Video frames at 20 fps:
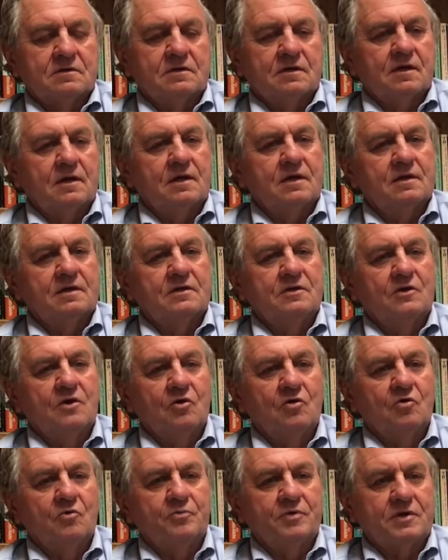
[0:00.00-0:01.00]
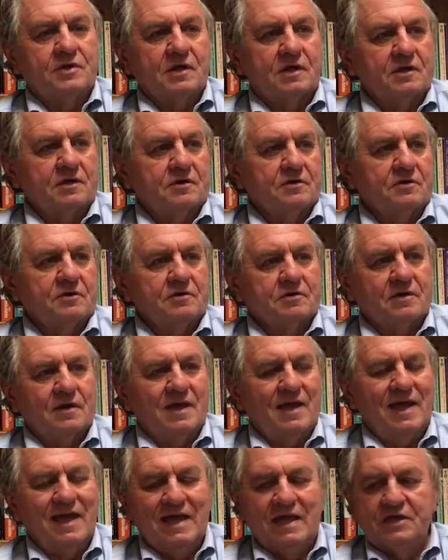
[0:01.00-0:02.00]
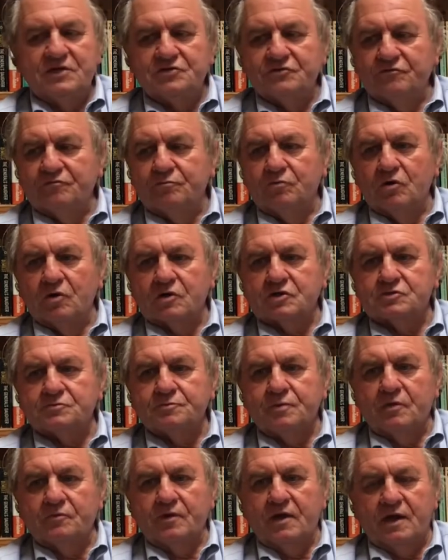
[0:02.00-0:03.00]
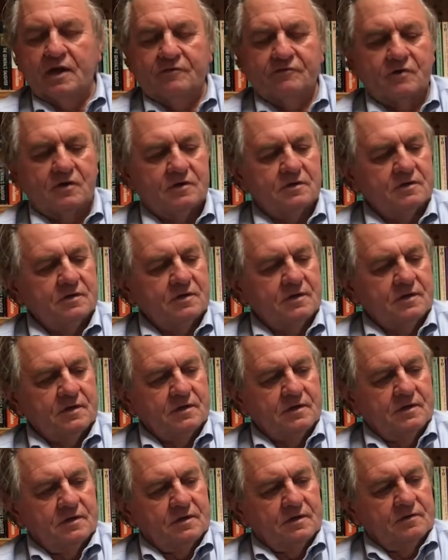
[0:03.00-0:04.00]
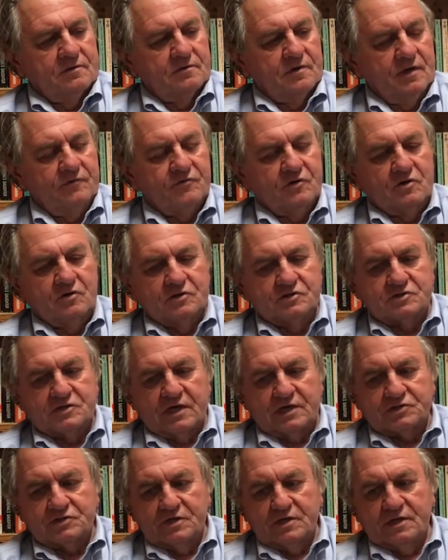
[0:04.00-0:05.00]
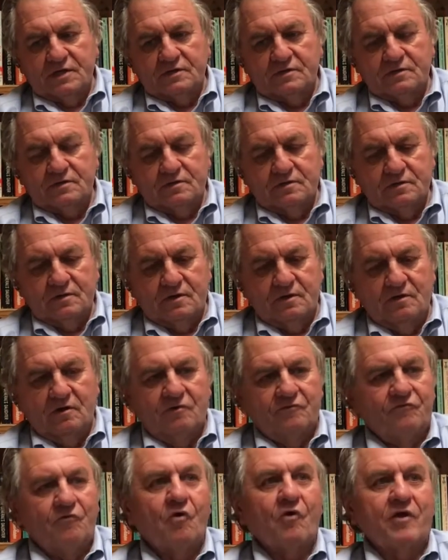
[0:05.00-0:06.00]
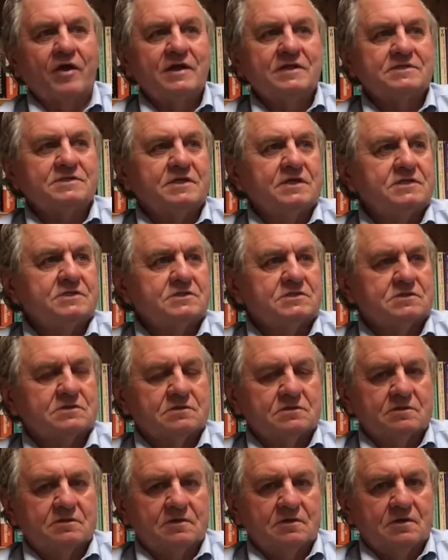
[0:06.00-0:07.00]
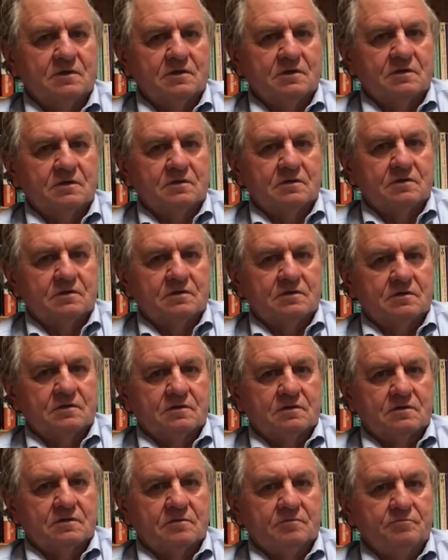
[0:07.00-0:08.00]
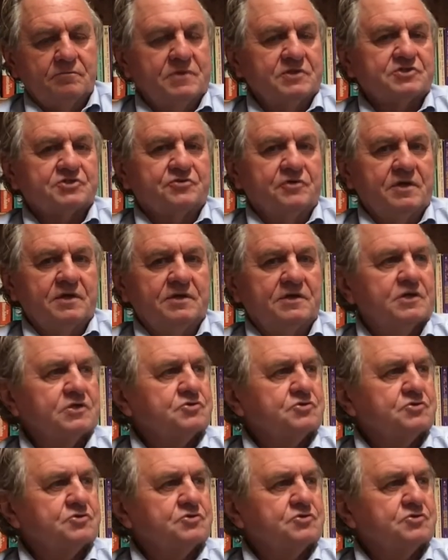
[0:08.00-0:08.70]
and no particular age of books, but we have a We have a good section on, for instance, mystery. This